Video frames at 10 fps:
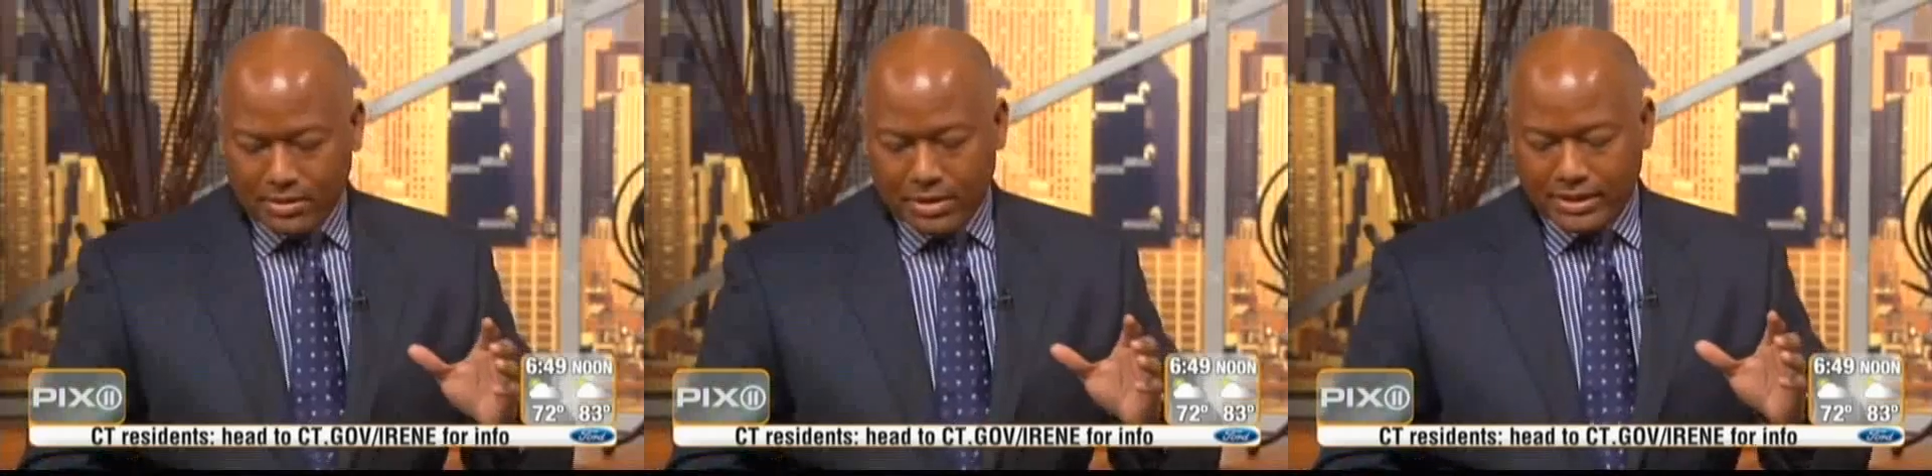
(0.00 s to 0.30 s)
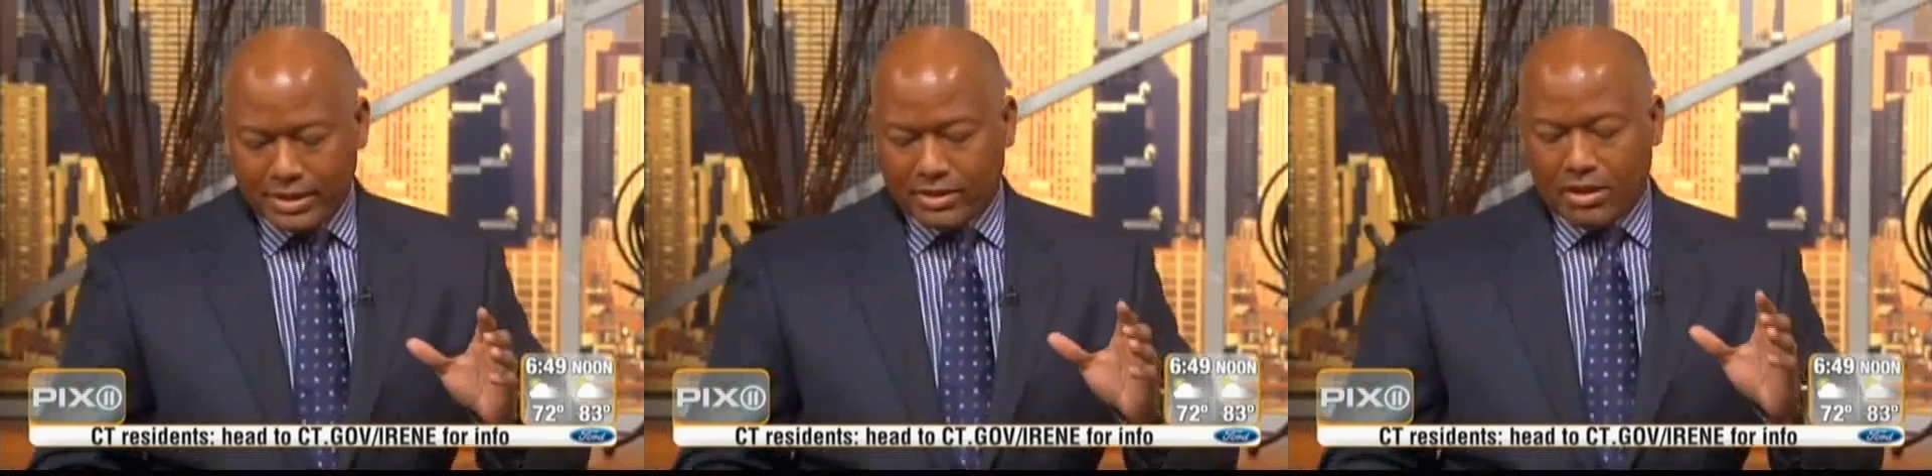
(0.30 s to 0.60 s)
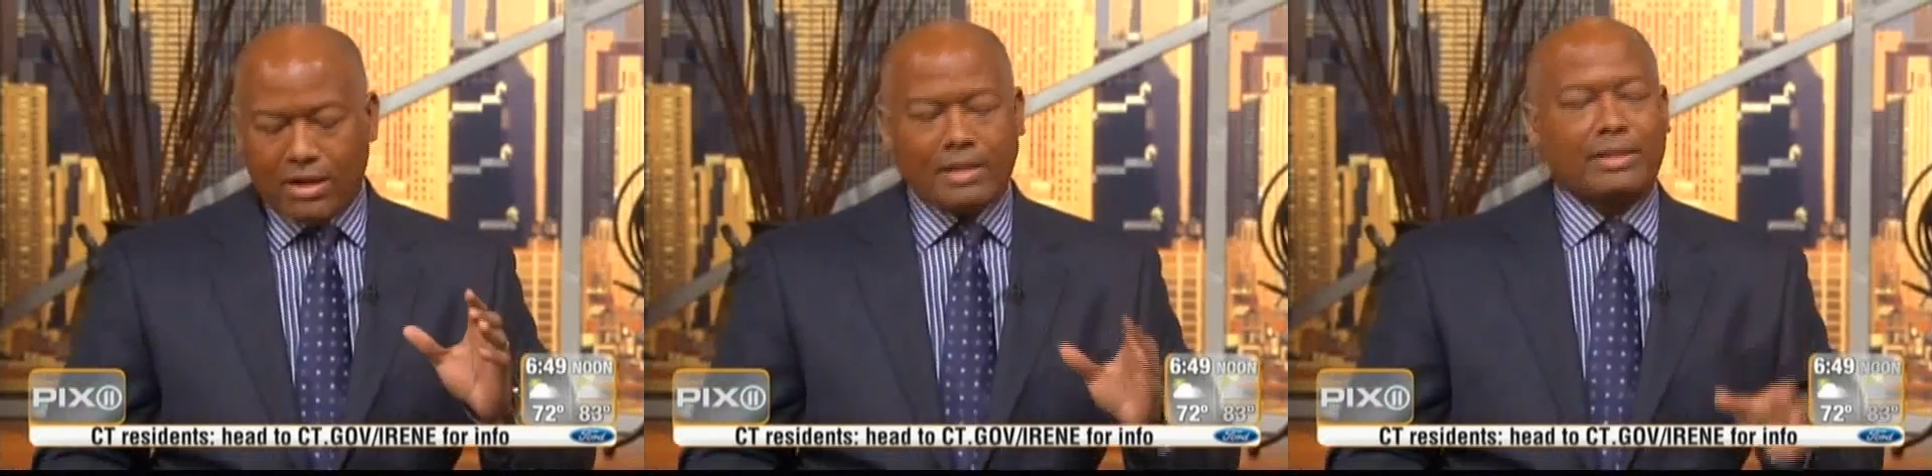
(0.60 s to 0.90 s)
to it.
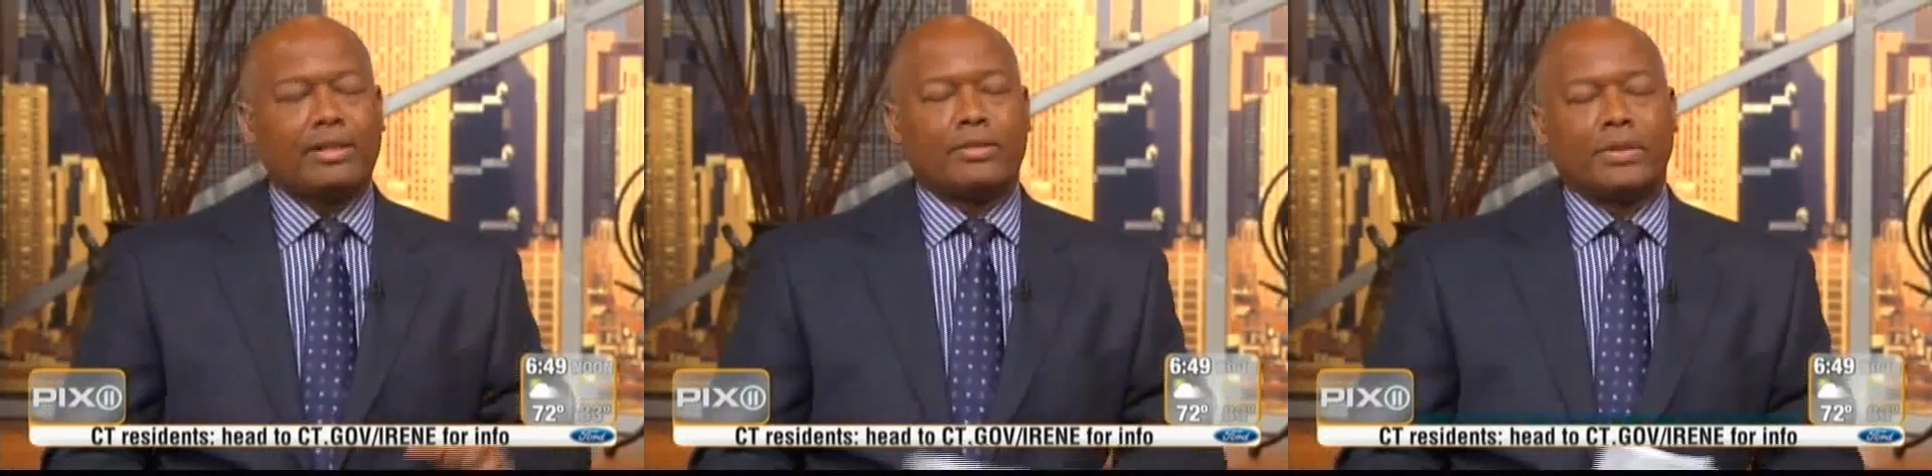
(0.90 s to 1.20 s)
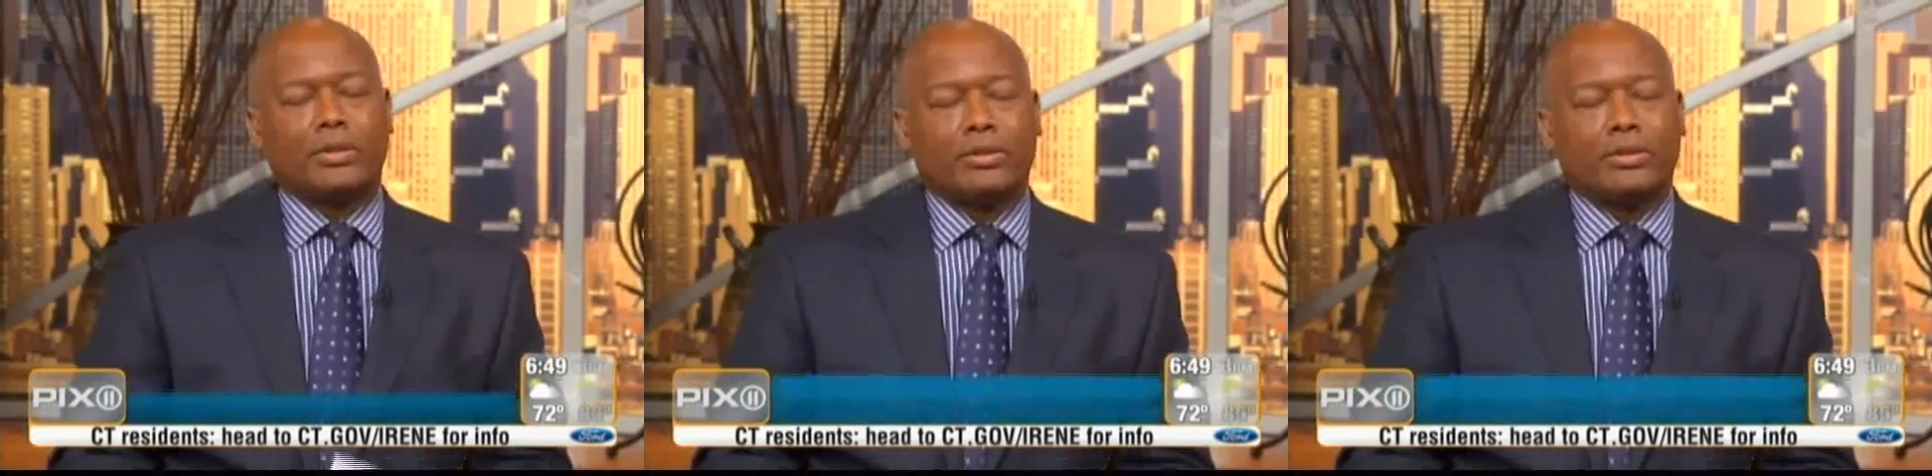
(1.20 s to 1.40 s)
You're on an interview.